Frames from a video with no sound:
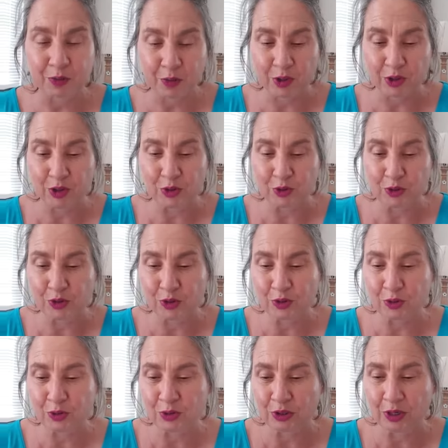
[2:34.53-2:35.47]
what you
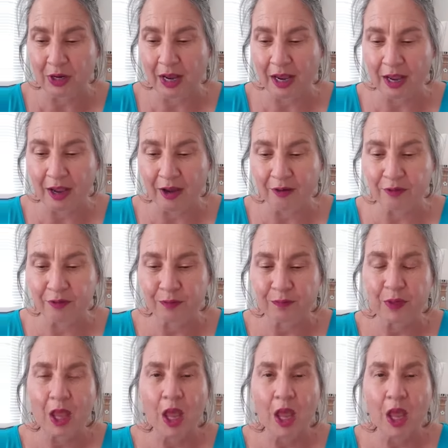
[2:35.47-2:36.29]
choose to have.